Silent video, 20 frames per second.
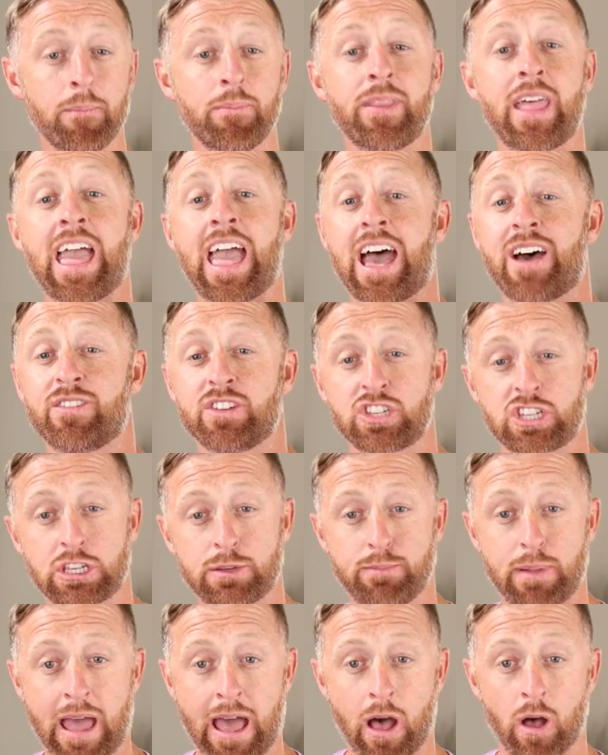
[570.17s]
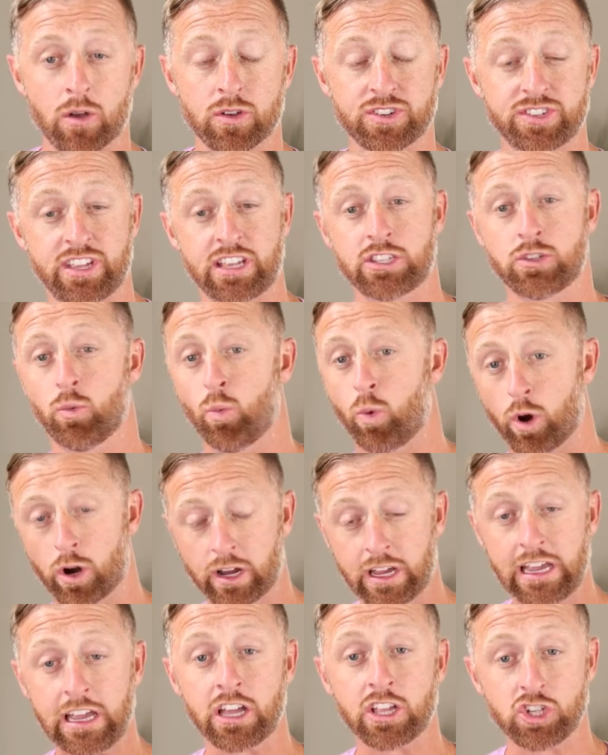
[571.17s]
they have a spouse that's
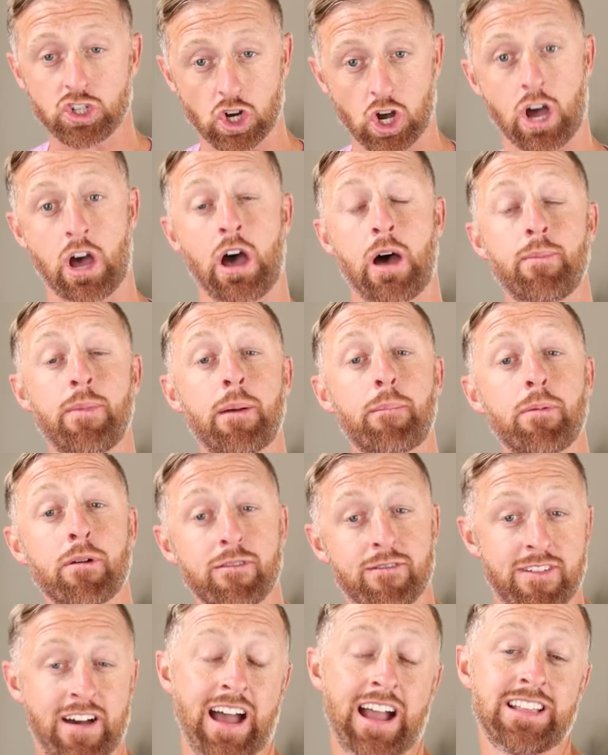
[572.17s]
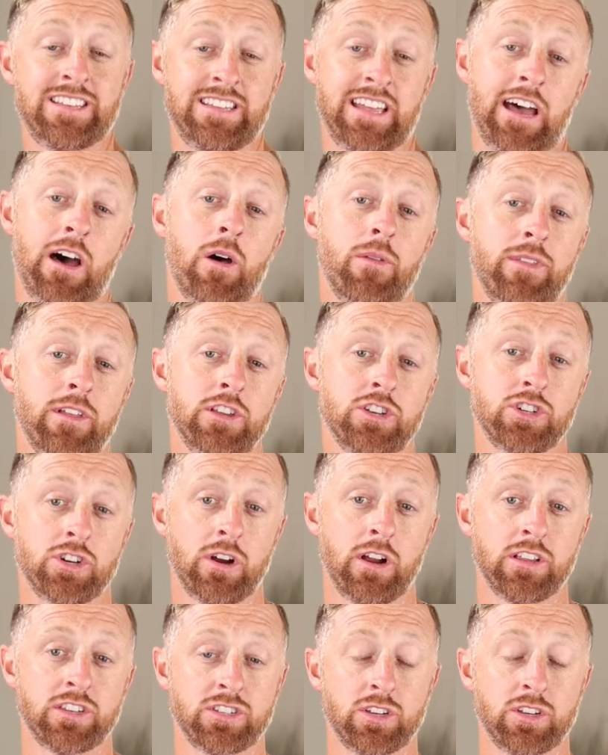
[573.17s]
working a job that provides the health insurance.